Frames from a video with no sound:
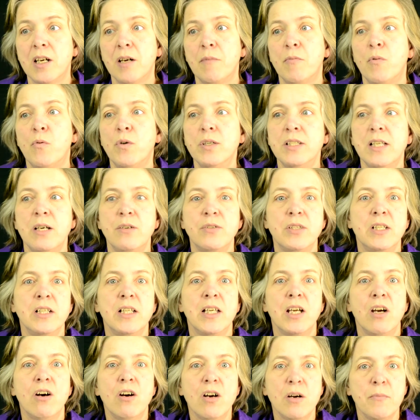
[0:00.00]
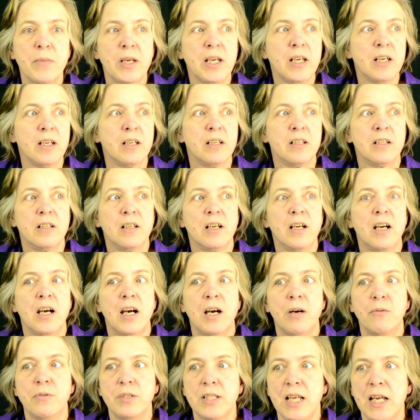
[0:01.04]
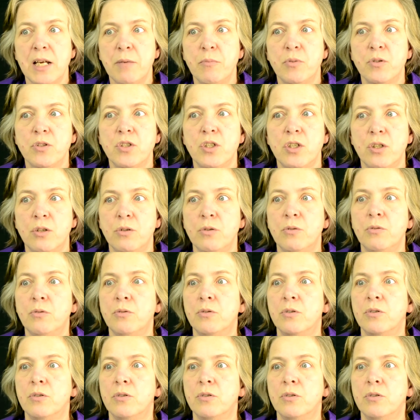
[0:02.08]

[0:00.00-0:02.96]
But once I was in the Army, I was able to.